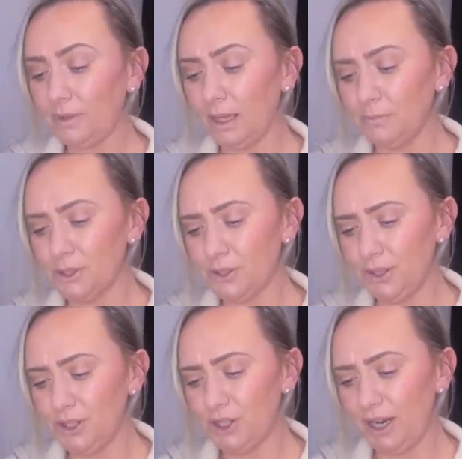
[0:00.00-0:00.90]
I'm just
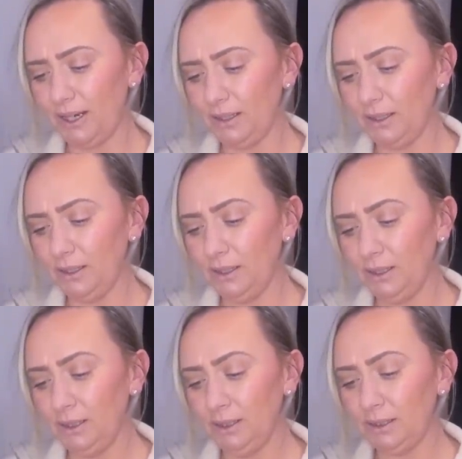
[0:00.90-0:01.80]
going to check
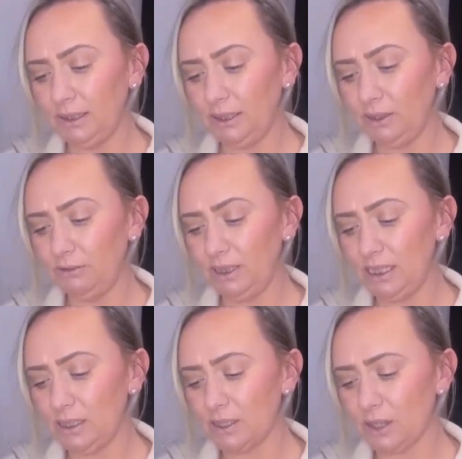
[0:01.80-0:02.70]
the
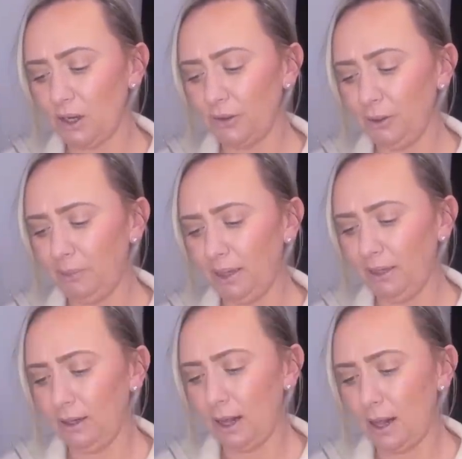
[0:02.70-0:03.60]
ingredients on the back.
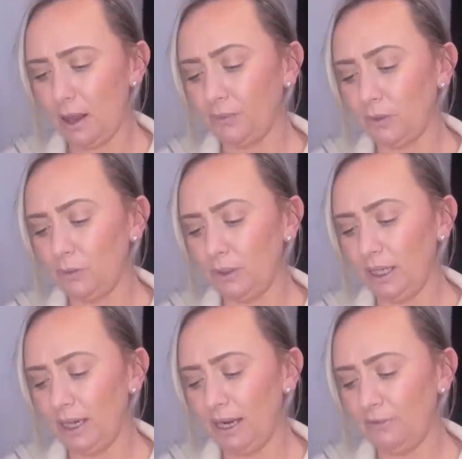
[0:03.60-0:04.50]

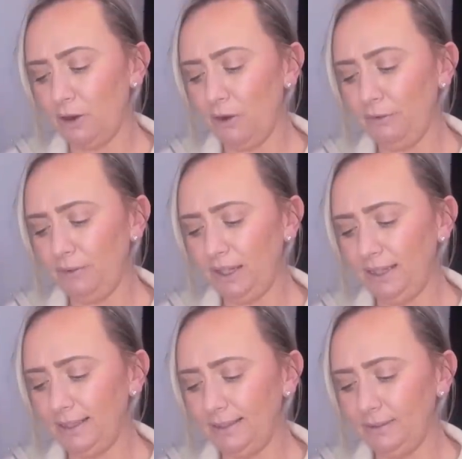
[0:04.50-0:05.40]
Okay, I've got a
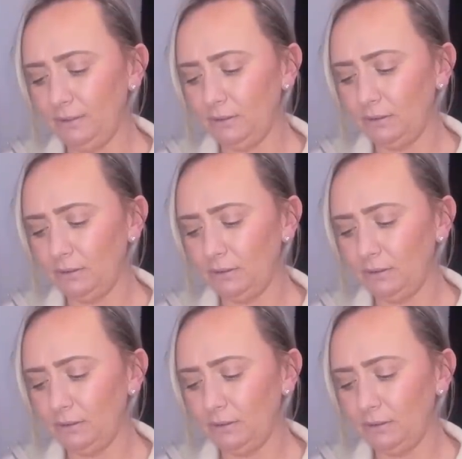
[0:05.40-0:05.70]
feeling